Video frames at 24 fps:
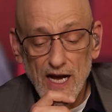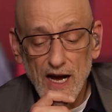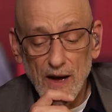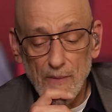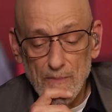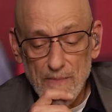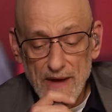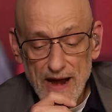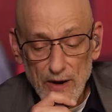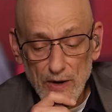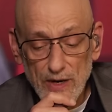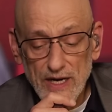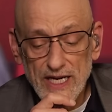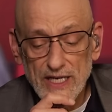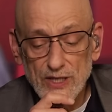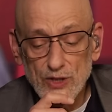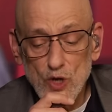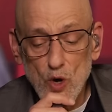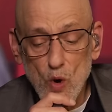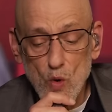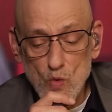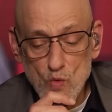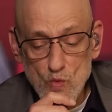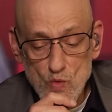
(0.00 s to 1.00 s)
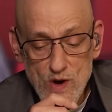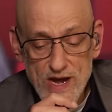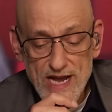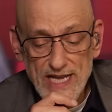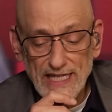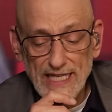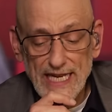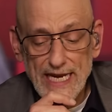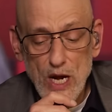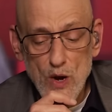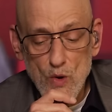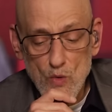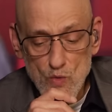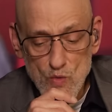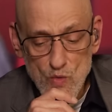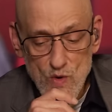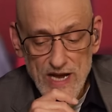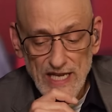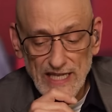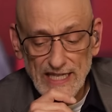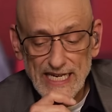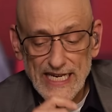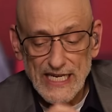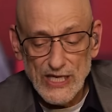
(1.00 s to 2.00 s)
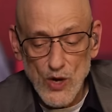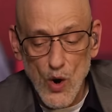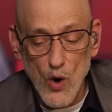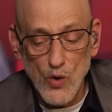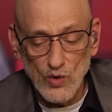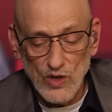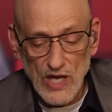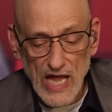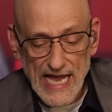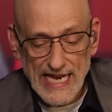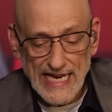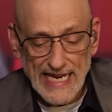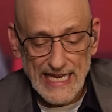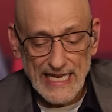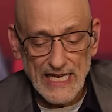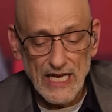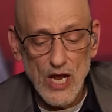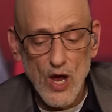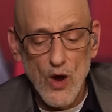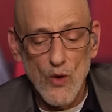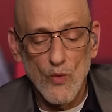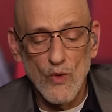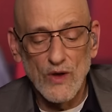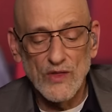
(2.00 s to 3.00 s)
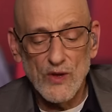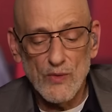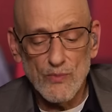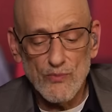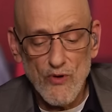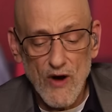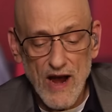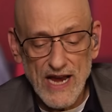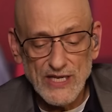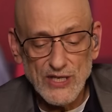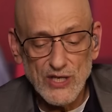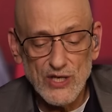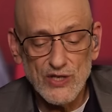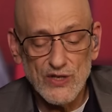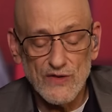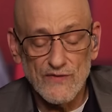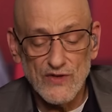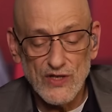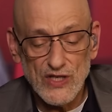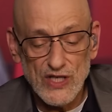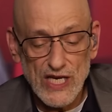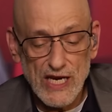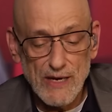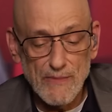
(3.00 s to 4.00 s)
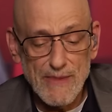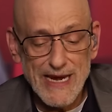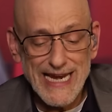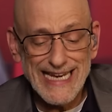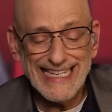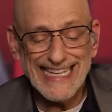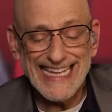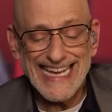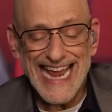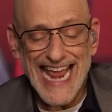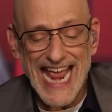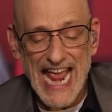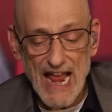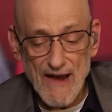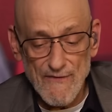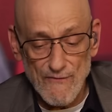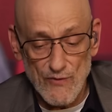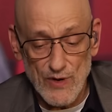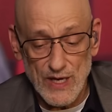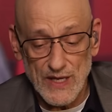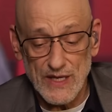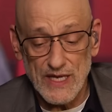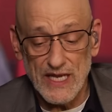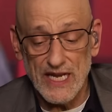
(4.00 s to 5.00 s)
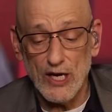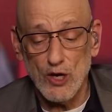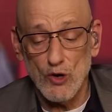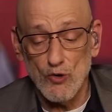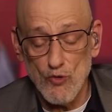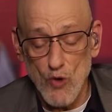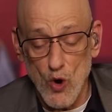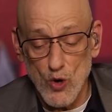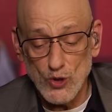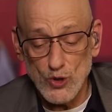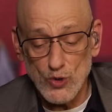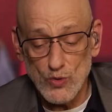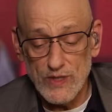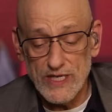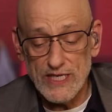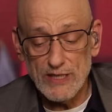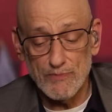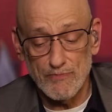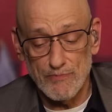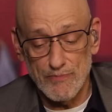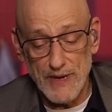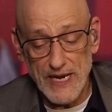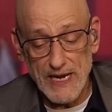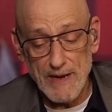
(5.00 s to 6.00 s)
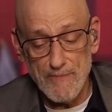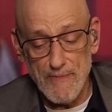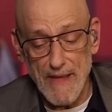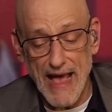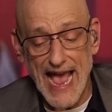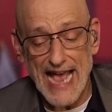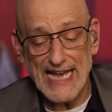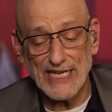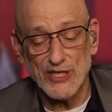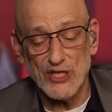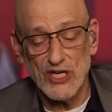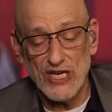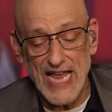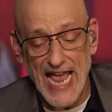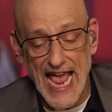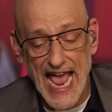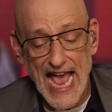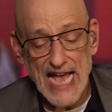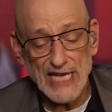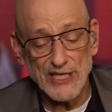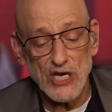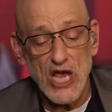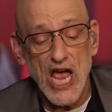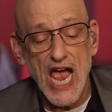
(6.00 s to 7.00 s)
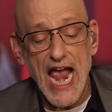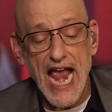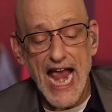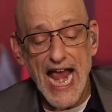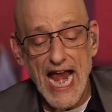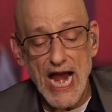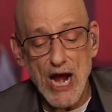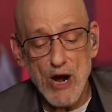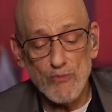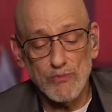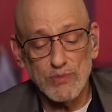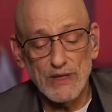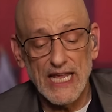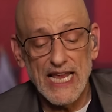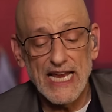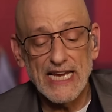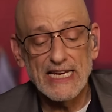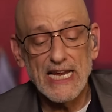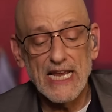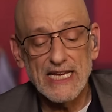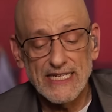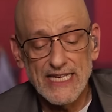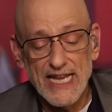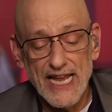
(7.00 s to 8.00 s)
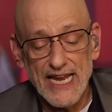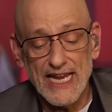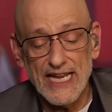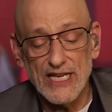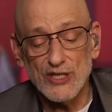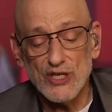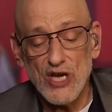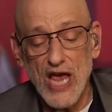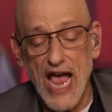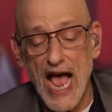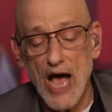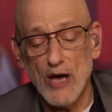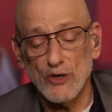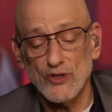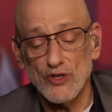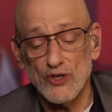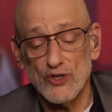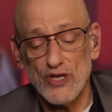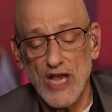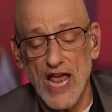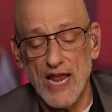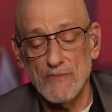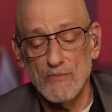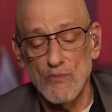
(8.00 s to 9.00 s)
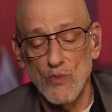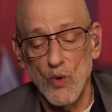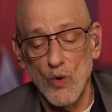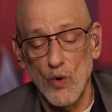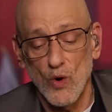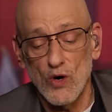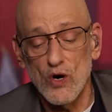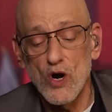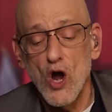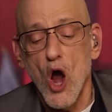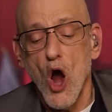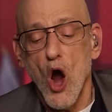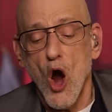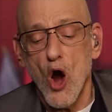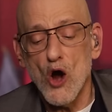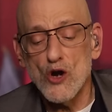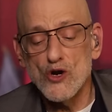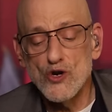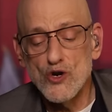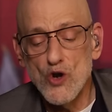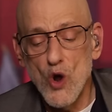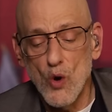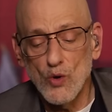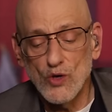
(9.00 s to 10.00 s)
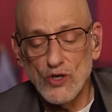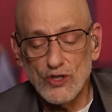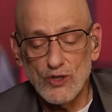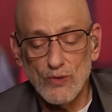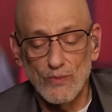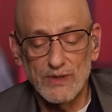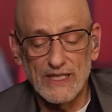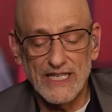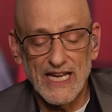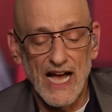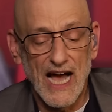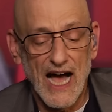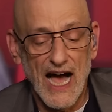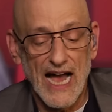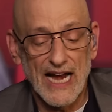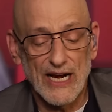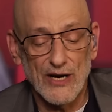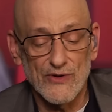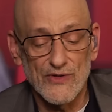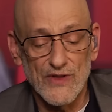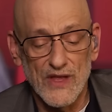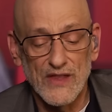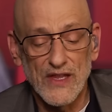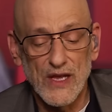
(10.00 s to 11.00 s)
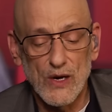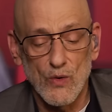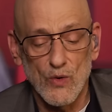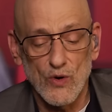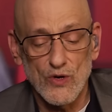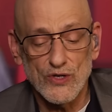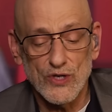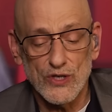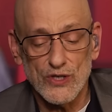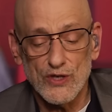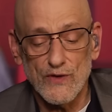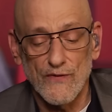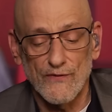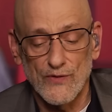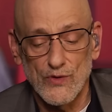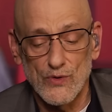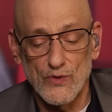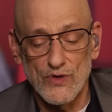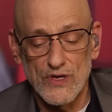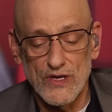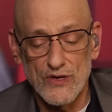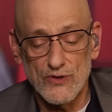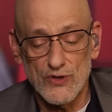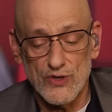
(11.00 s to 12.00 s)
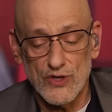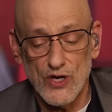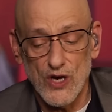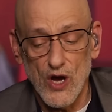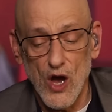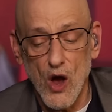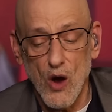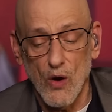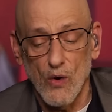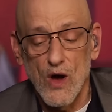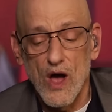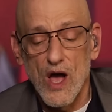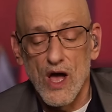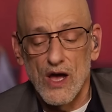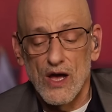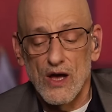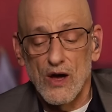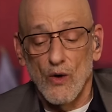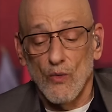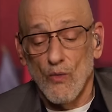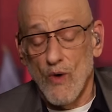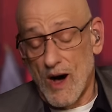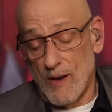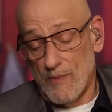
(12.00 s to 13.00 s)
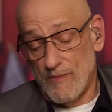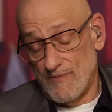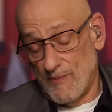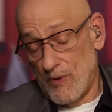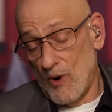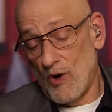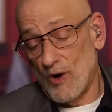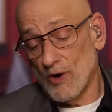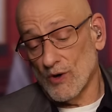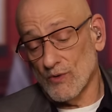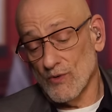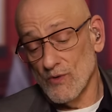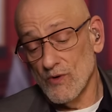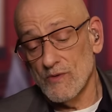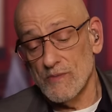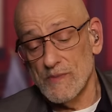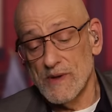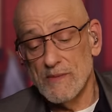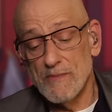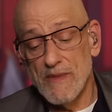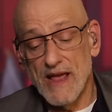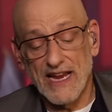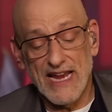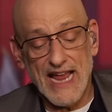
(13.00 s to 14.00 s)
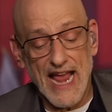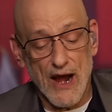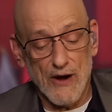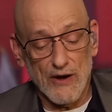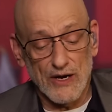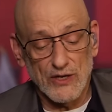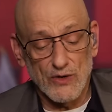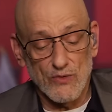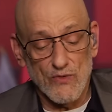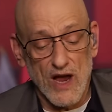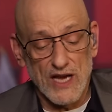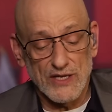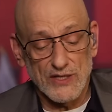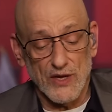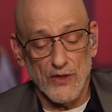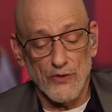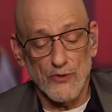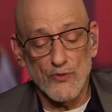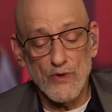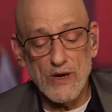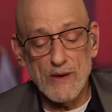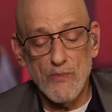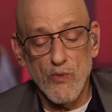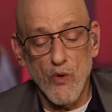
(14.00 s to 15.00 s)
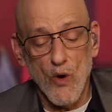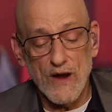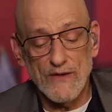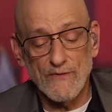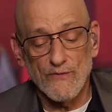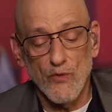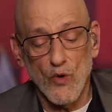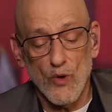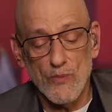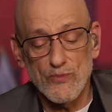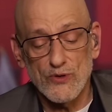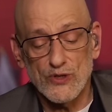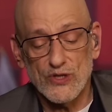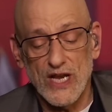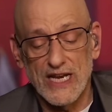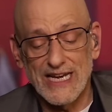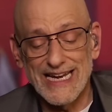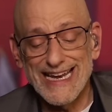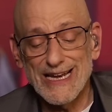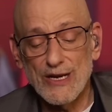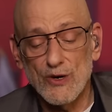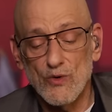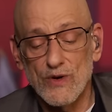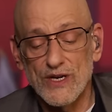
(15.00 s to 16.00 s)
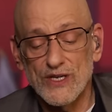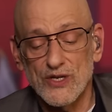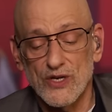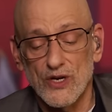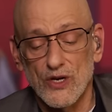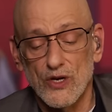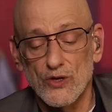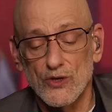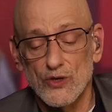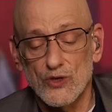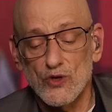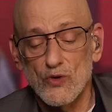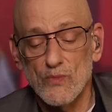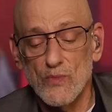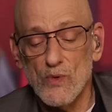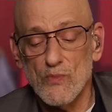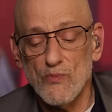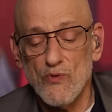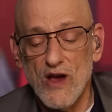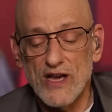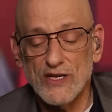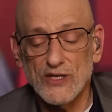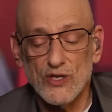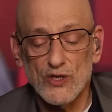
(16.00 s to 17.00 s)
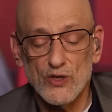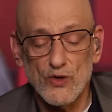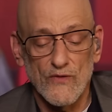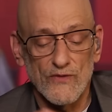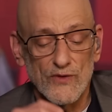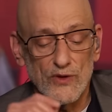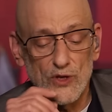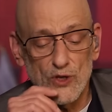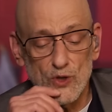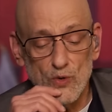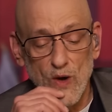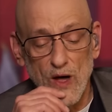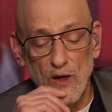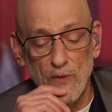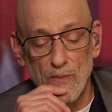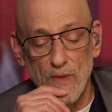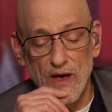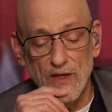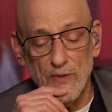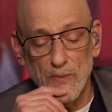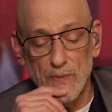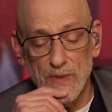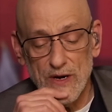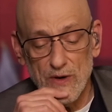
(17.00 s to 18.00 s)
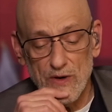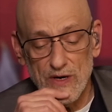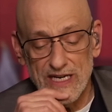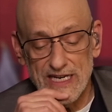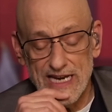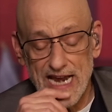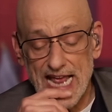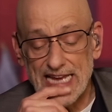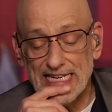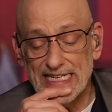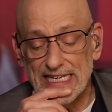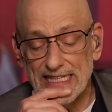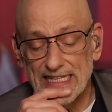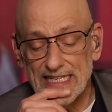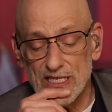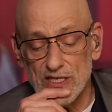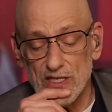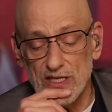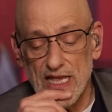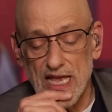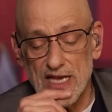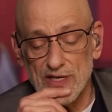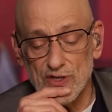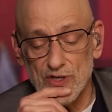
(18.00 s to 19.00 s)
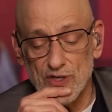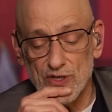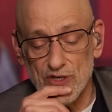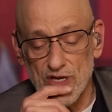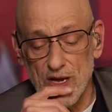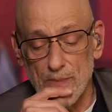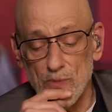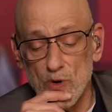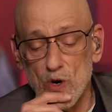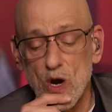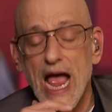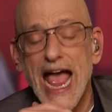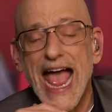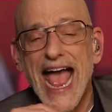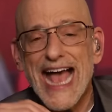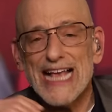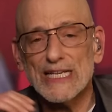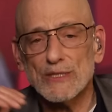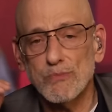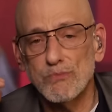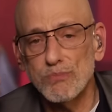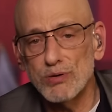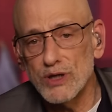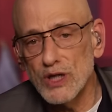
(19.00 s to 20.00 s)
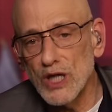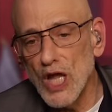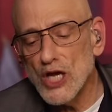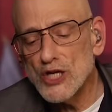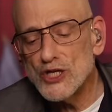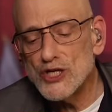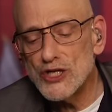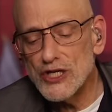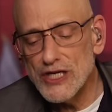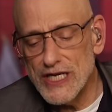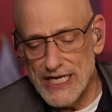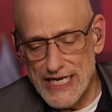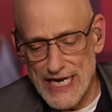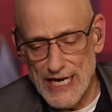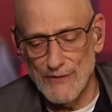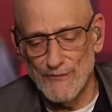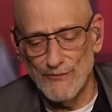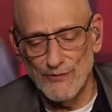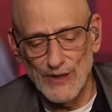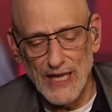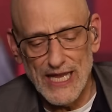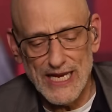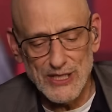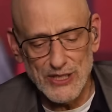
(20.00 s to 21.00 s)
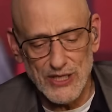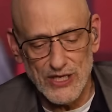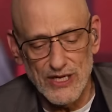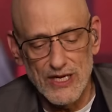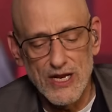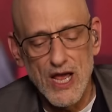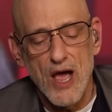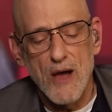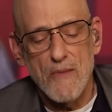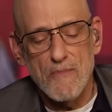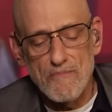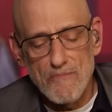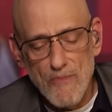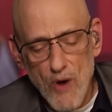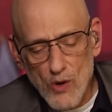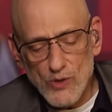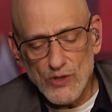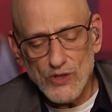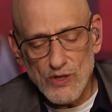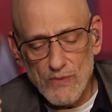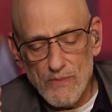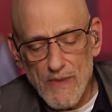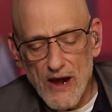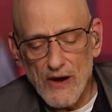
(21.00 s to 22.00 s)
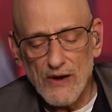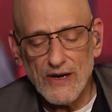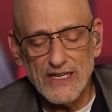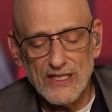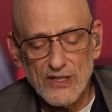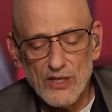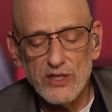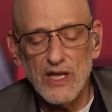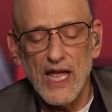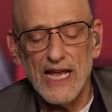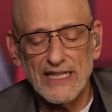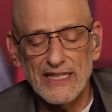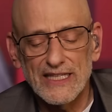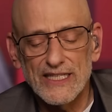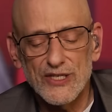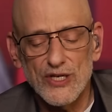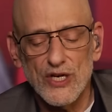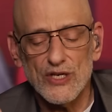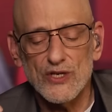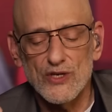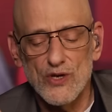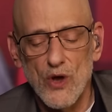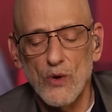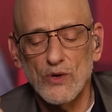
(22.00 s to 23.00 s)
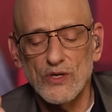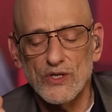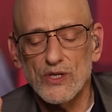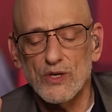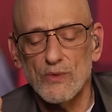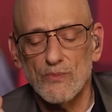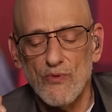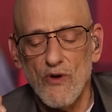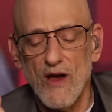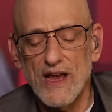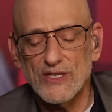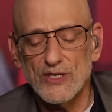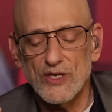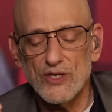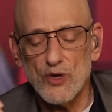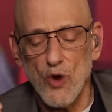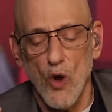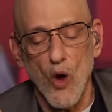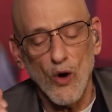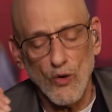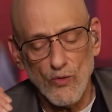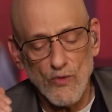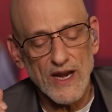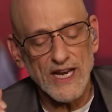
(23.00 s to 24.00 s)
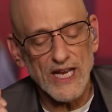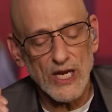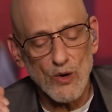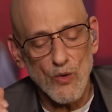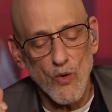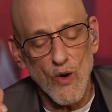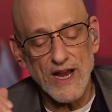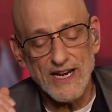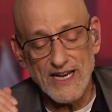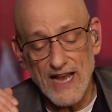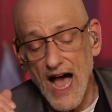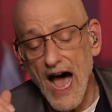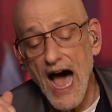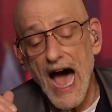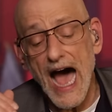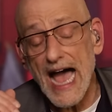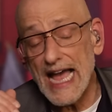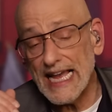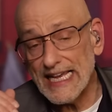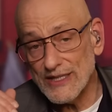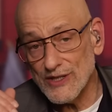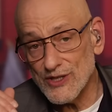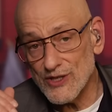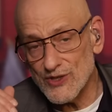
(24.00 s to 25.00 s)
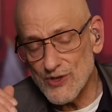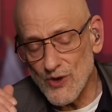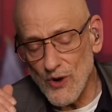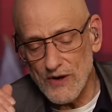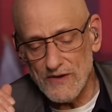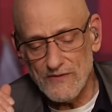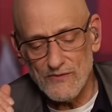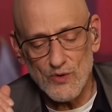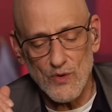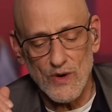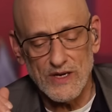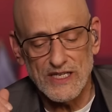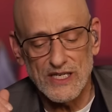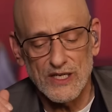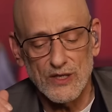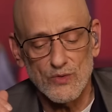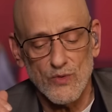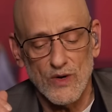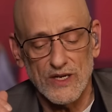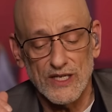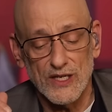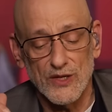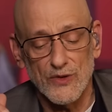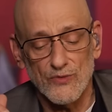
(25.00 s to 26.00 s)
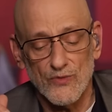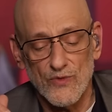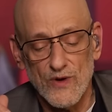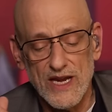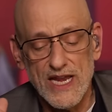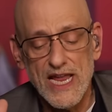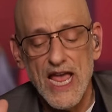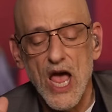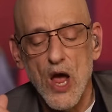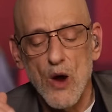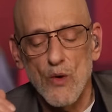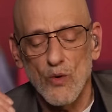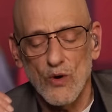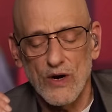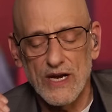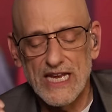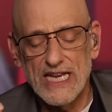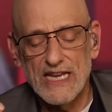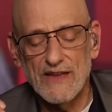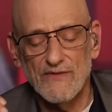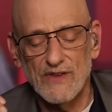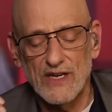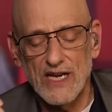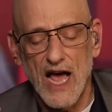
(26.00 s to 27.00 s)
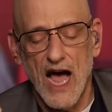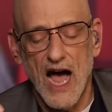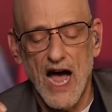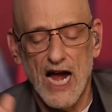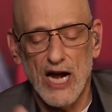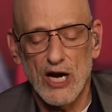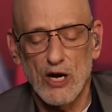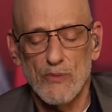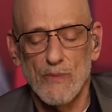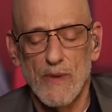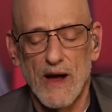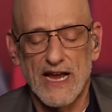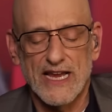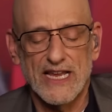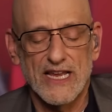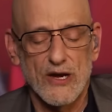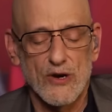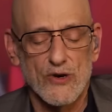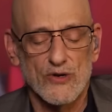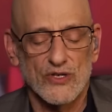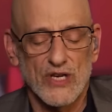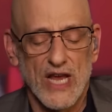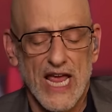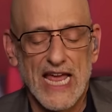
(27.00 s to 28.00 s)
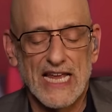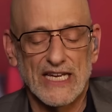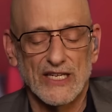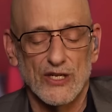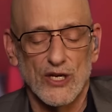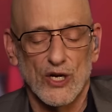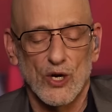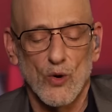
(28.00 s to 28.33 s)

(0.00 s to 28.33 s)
Americans really, really don't like it when the prices of seemingly everything, groceries, Big Macs, gas, airplane, tickets, houses, and more, are noticeably higher than they were just a few years ago. While Paul Krugman may characterize a 3.4% increase in consumer prices over the 12-month period ending this last December as plunging inflation, most Americans likely just noticed that prices already quite high at the start of 2023 were even higher by year's end.